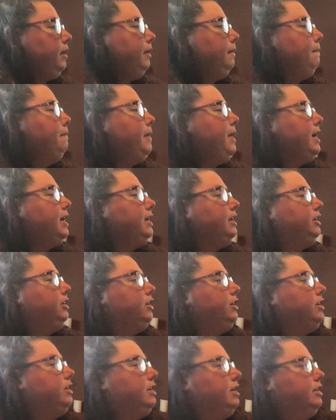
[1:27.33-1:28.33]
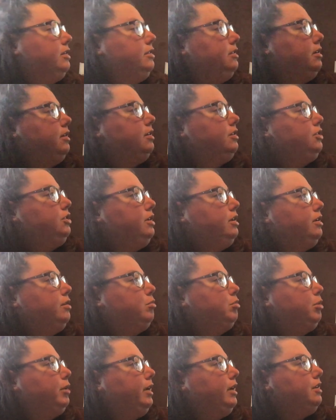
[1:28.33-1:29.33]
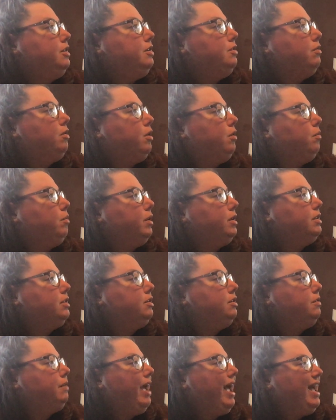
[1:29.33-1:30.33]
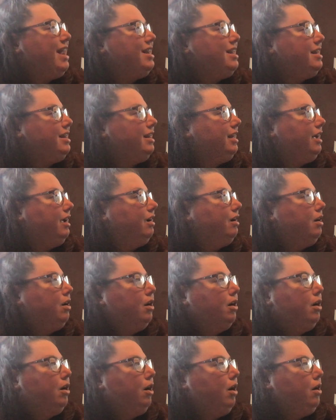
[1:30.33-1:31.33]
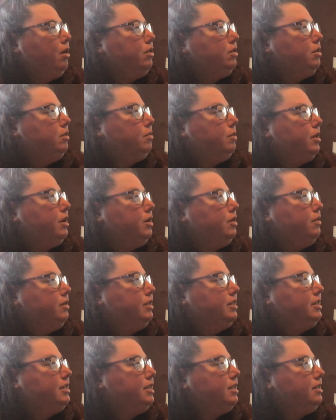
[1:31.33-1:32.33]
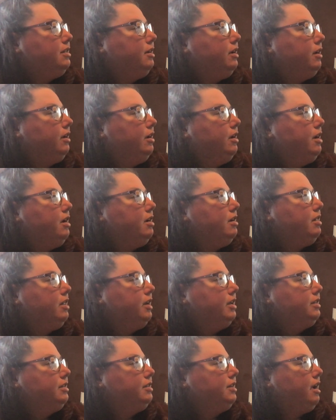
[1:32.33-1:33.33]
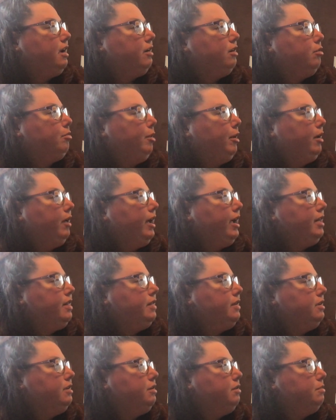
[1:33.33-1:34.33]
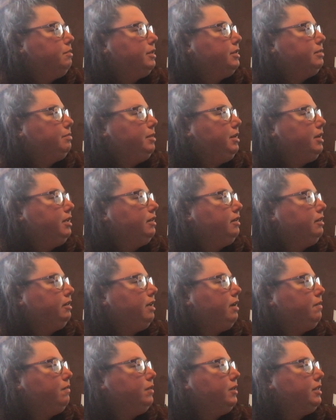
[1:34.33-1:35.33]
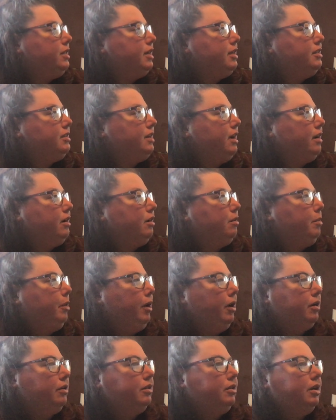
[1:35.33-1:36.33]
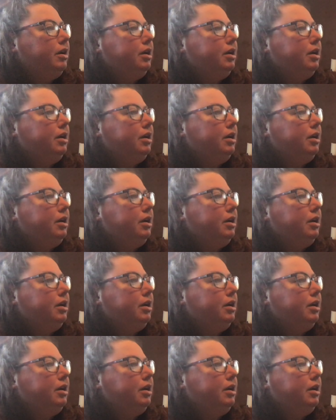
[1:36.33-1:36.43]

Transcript: My goodness, she complained, you don't want to do anything. All you want to do is sit there and hug that soccer ball. I think you must be in love with that soccer ball.